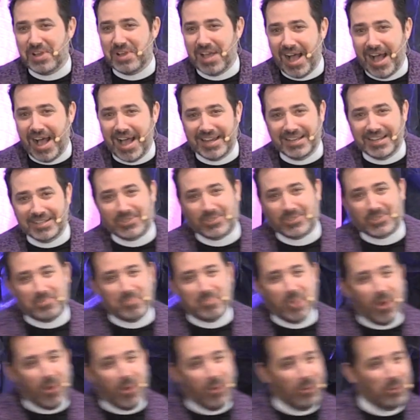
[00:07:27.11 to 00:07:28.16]
God as
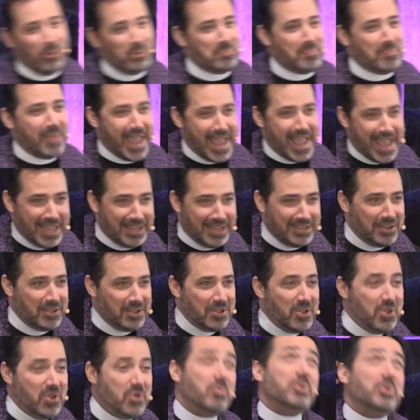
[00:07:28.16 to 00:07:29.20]
some old man
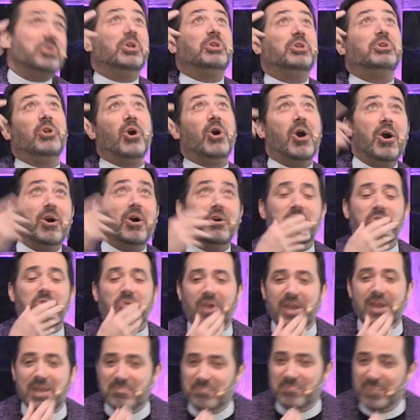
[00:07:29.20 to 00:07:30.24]
with a long
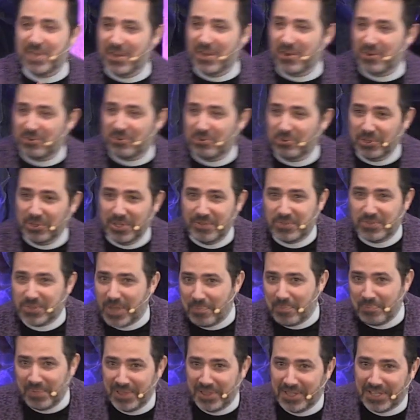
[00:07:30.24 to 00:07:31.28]
gray beard who lives
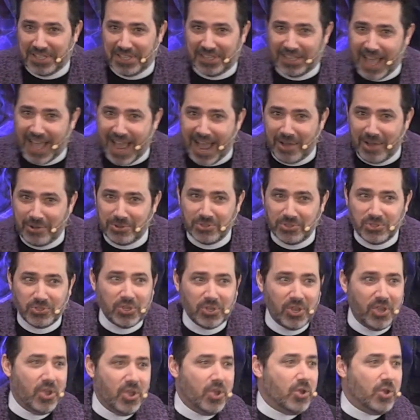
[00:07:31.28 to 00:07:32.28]
up in the clouds,